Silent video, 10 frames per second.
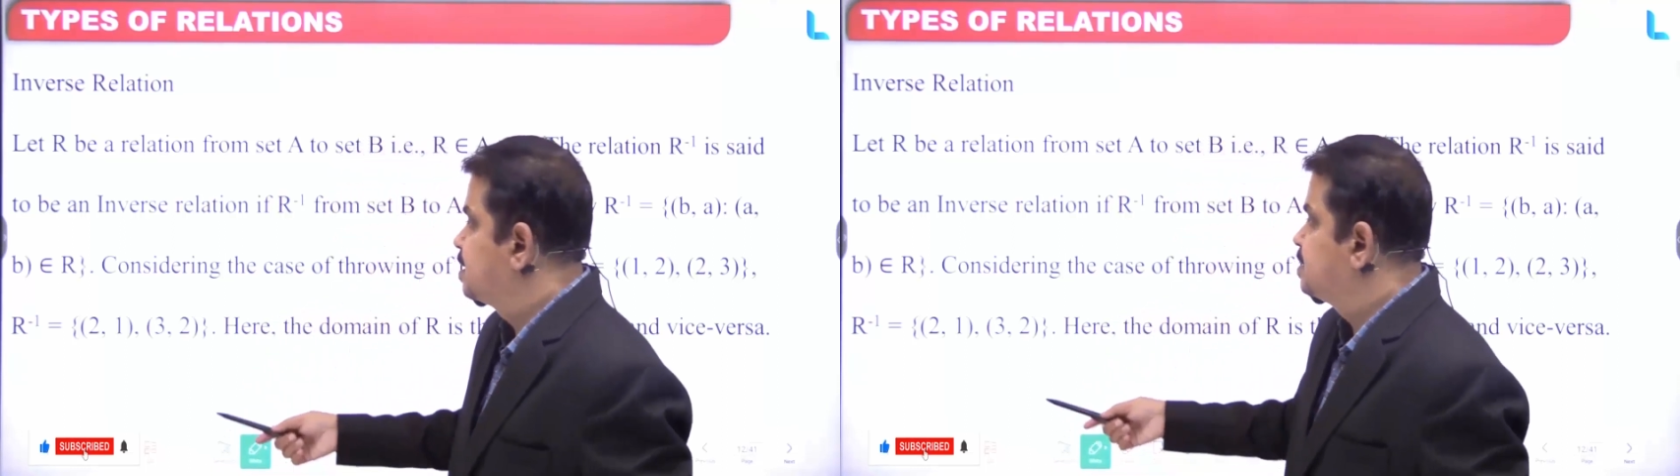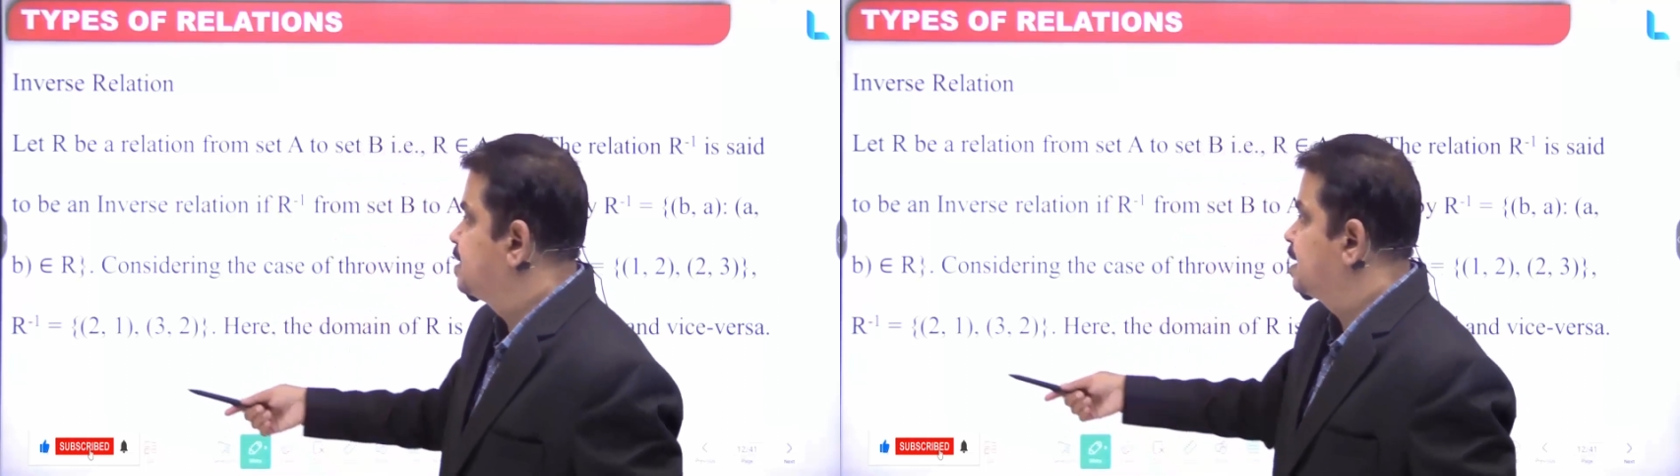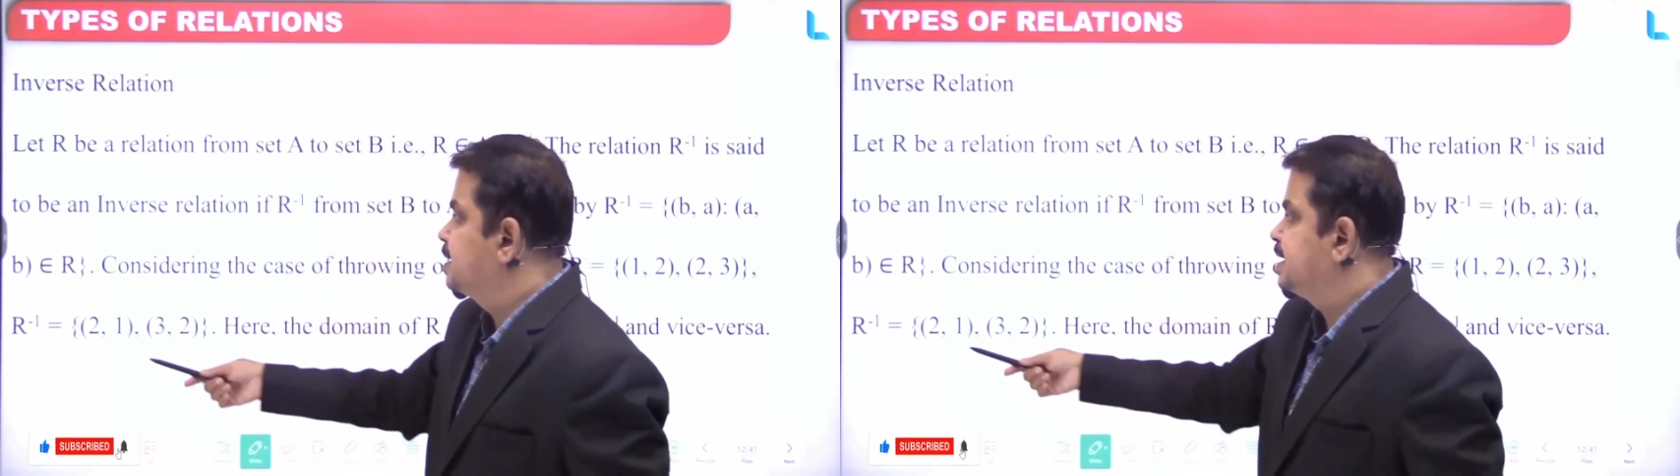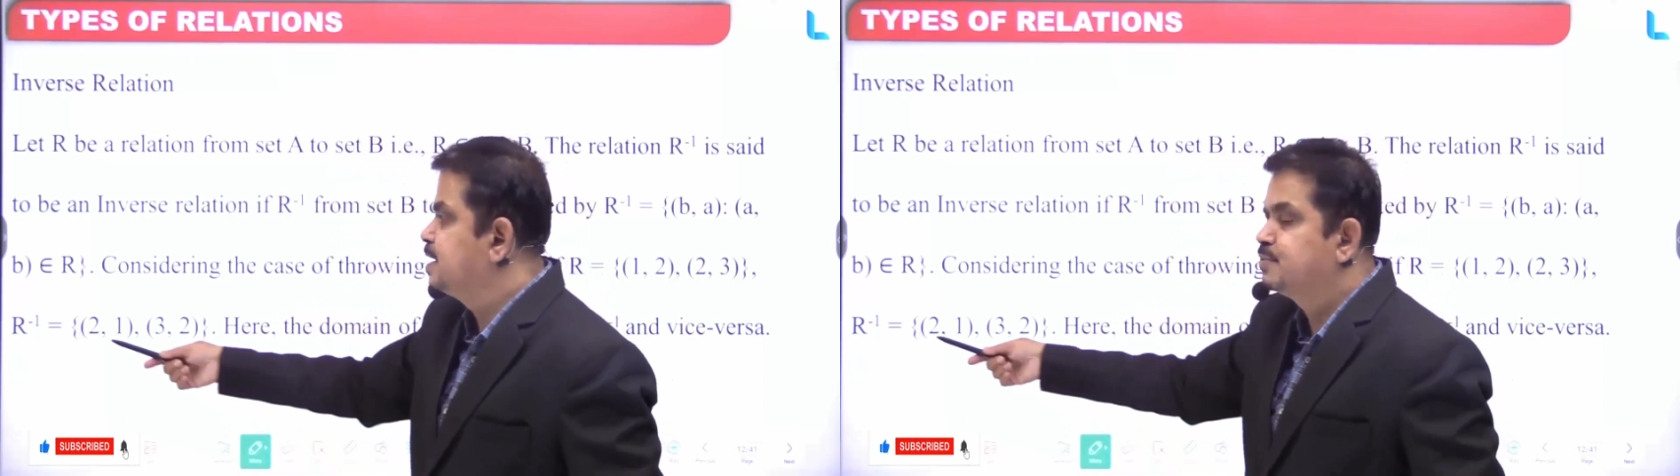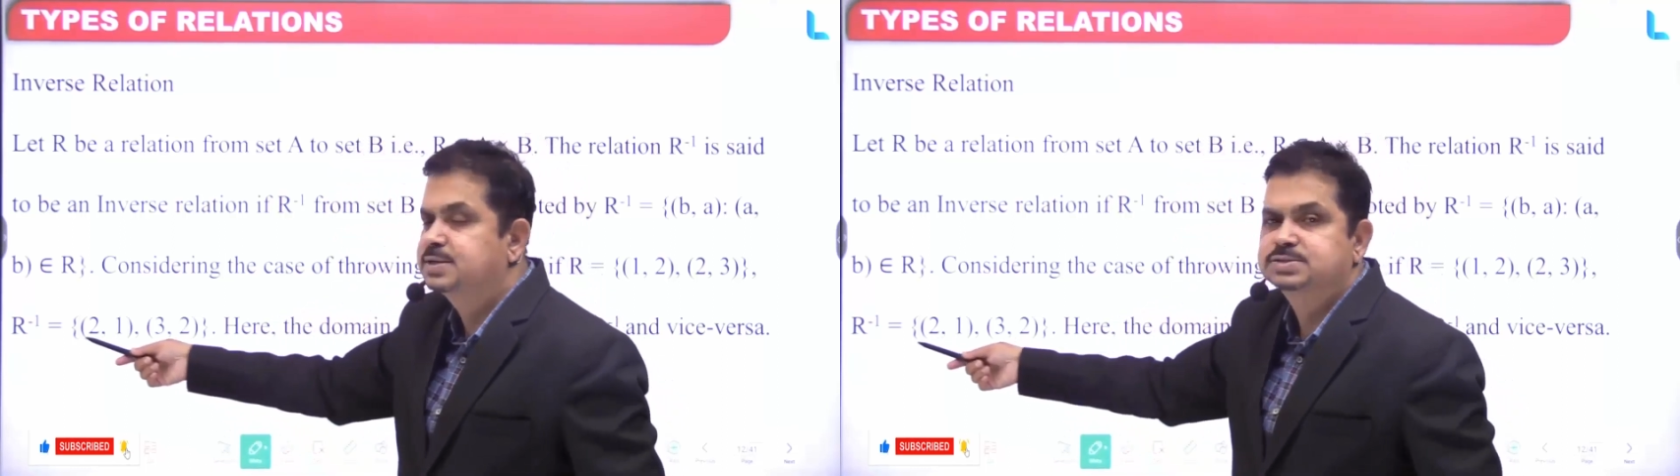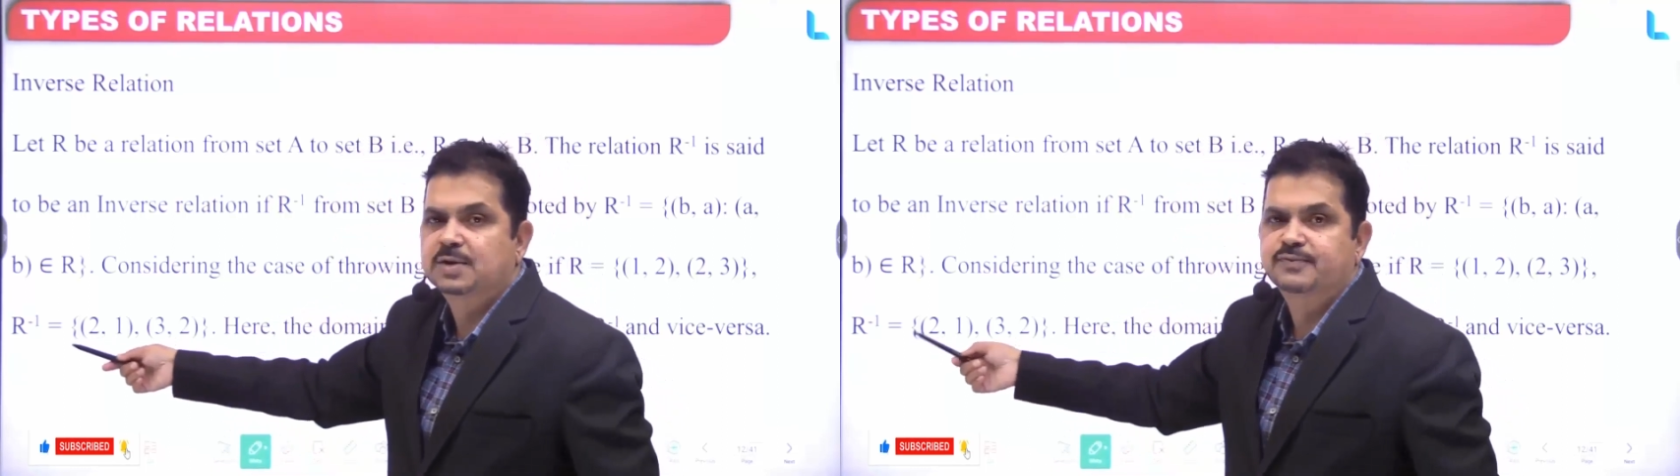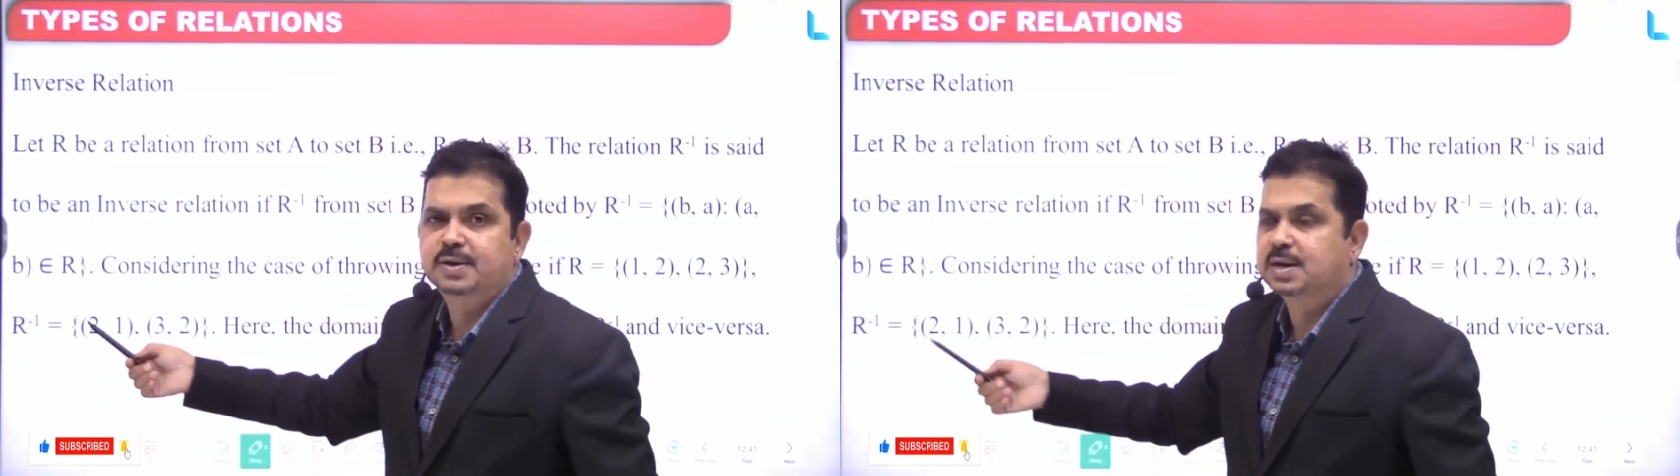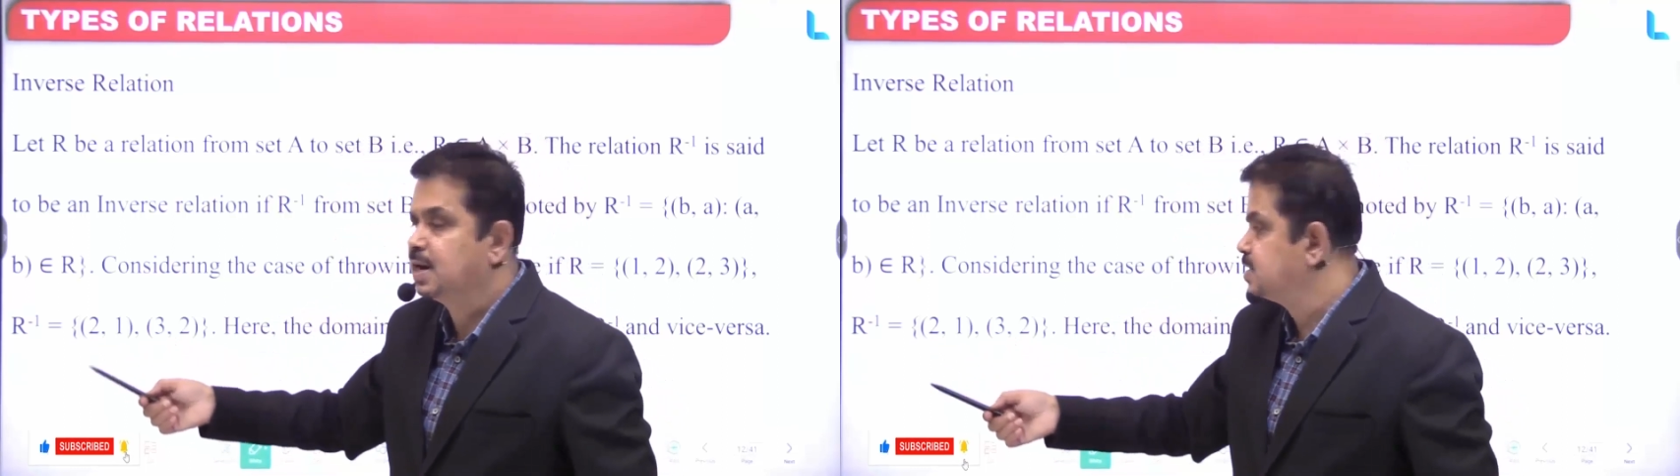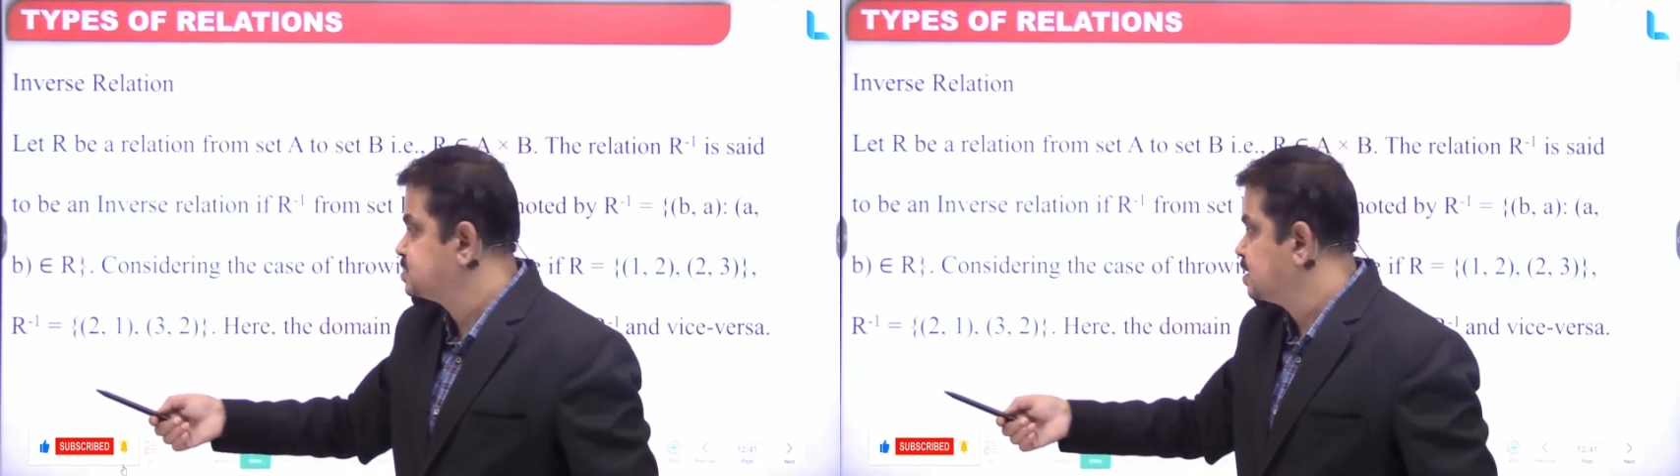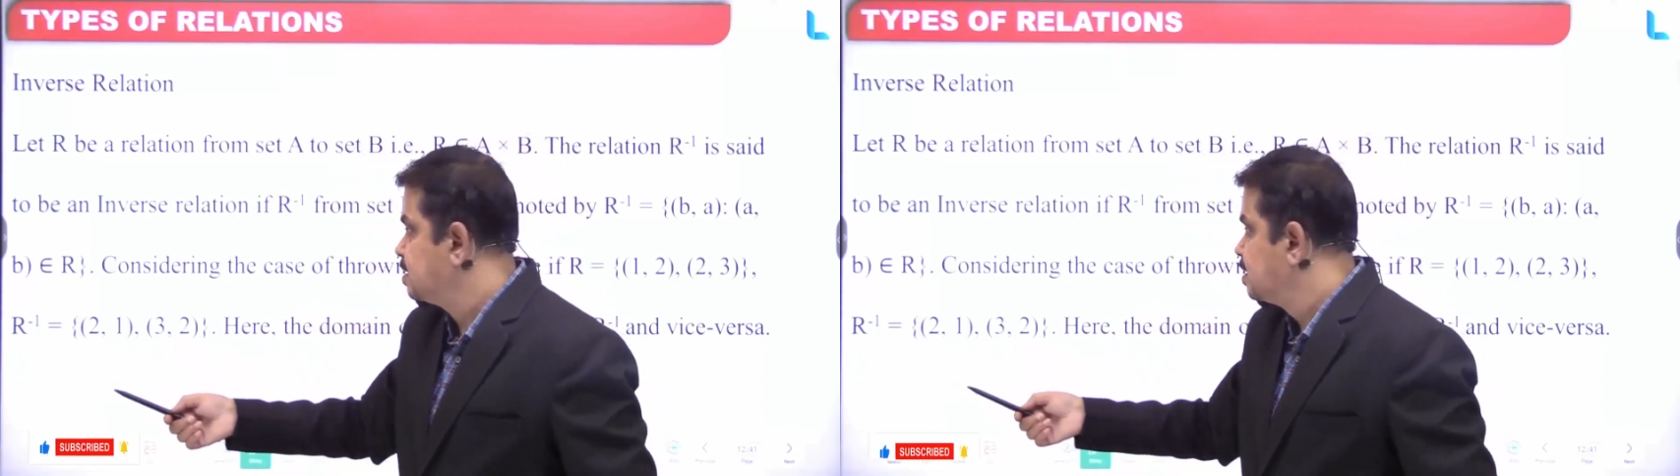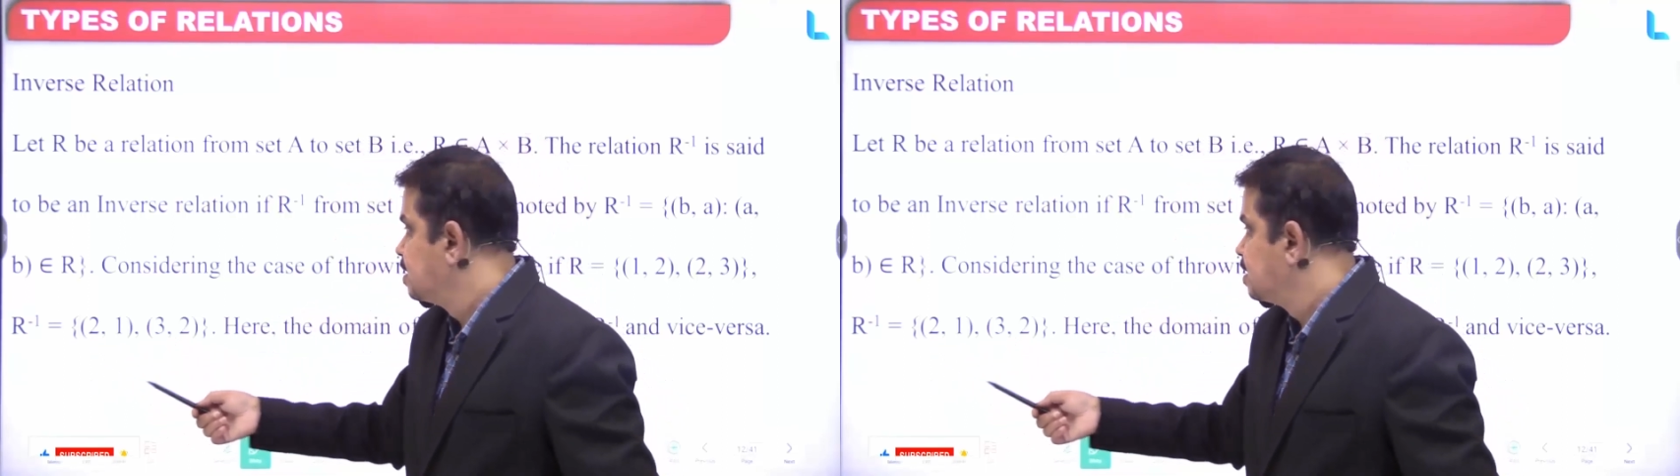the inverse of a relation.